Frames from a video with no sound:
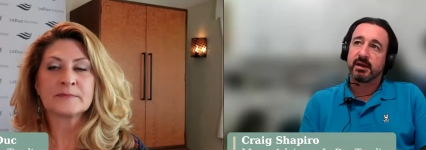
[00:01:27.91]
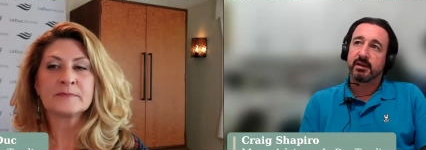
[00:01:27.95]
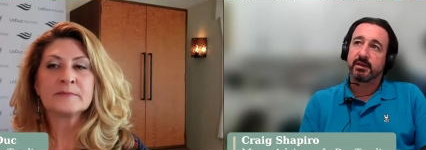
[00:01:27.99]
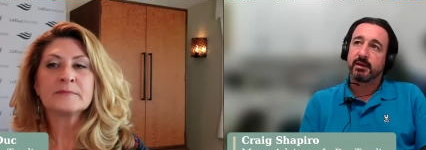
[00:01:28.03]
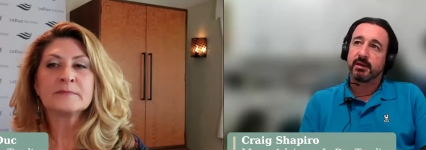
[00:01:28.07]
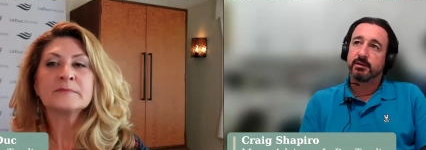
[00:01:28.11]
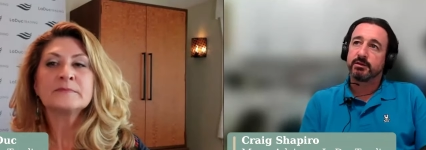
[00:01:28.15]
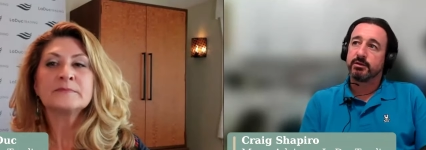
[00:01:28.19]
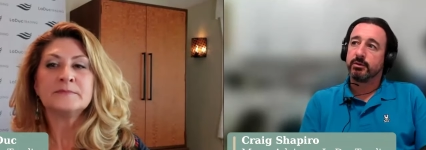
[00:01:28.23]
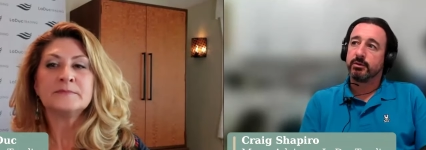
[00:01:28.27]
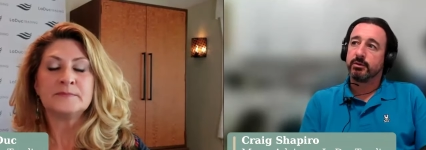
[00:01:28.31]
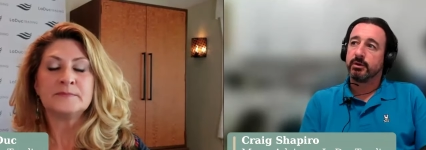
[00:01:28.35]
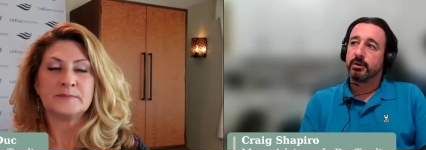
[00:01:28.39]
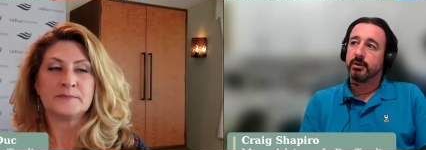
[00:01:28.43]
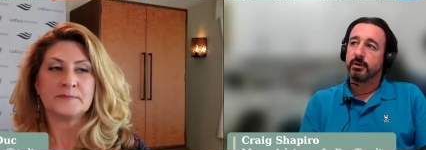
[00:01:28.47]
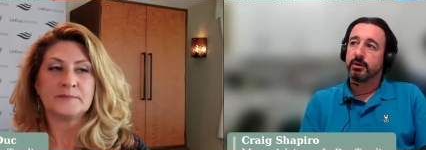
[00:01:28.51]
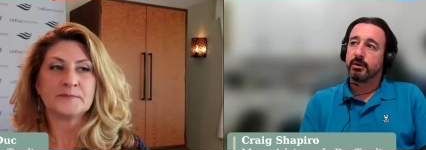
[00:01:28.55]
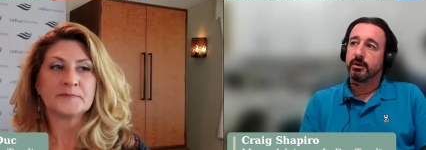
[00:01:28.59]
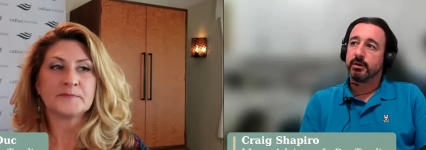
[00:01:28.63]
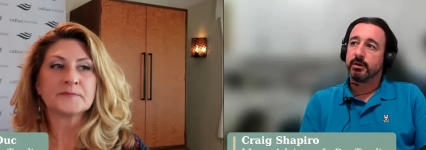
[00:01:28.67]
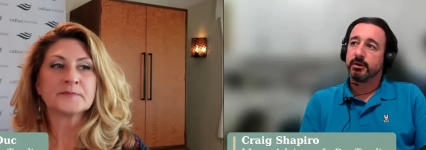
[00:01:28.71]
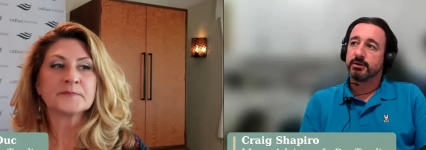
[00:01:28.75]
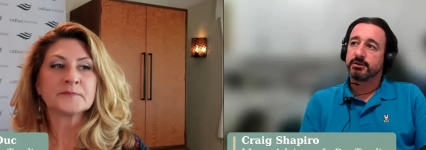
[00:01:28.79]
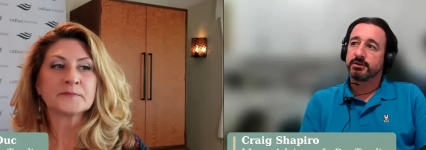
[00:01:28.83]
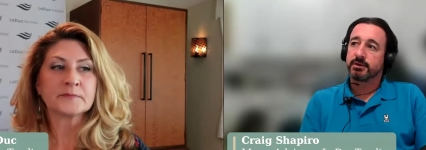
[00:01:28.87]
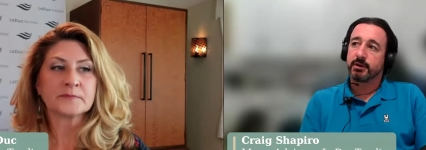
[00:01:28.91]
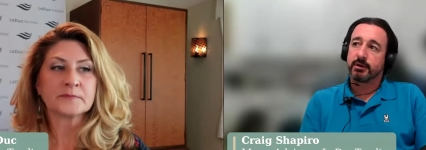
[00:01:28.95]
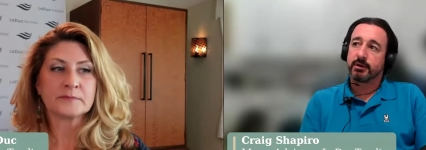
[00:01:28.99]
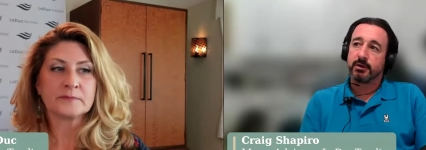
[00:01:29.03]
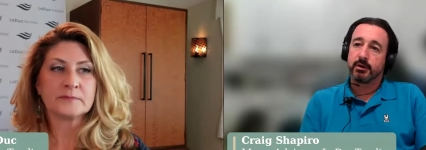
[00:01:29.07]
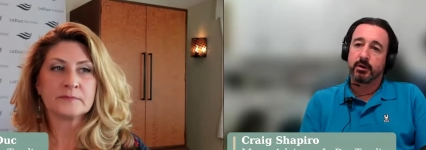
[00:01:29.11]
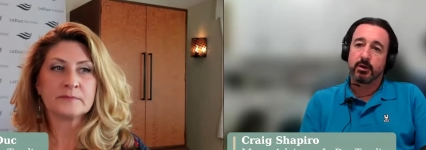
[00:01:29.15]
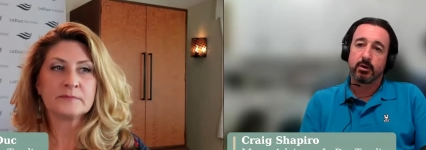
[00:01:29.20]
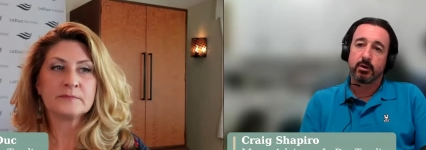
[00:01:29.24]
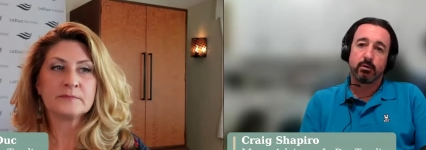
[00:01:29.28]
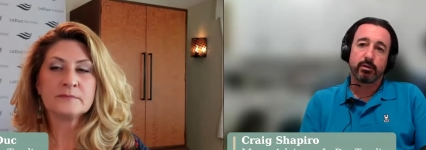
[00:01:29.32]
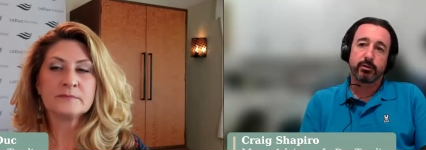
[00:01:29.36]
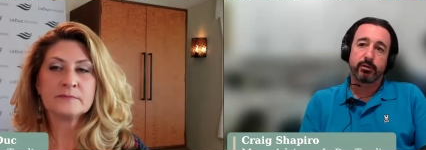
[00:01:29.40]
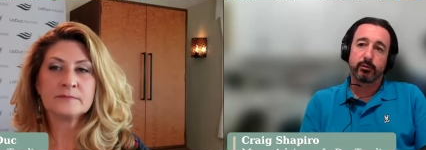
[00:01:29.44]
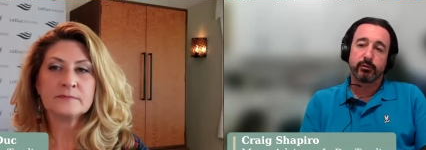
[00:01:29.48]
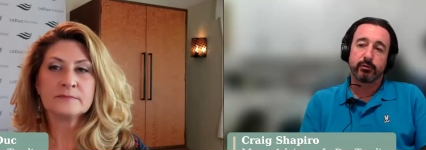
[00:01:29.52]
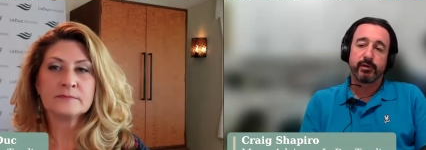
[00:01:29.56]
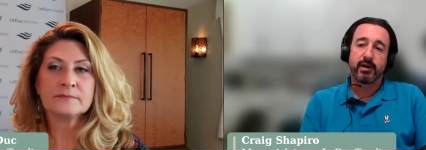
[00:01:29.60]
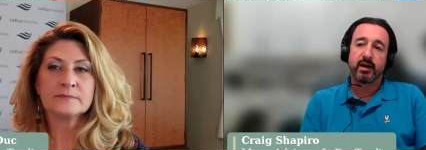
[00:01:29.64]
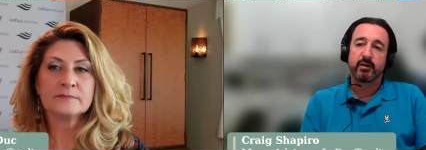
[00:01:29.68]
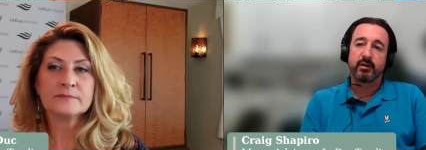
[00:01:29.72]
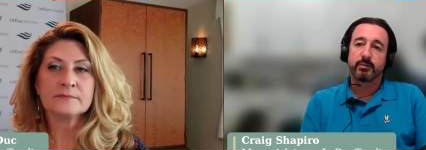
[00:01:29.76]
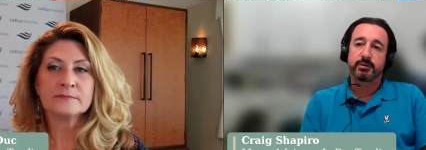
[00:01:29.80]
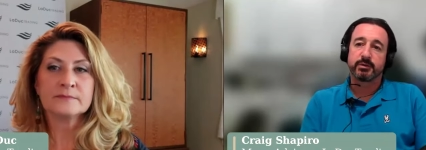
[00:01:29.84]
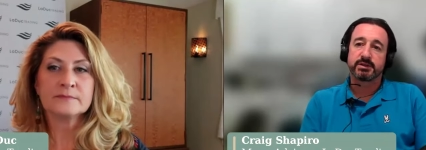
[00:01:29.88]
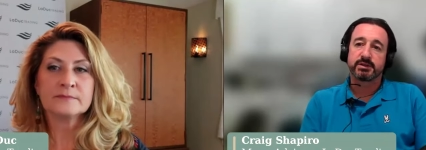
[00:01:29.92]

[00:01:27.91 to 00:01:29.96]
Speaker 1: I think two year yields are going to go through five